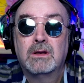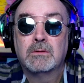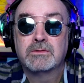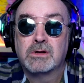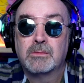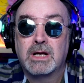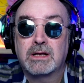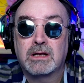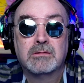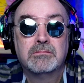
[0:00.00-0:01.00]
there was
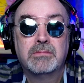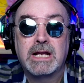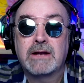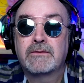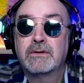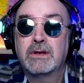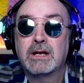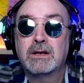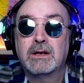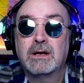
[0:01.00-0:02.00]
harmonica. But after
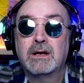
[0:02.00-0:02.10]
that,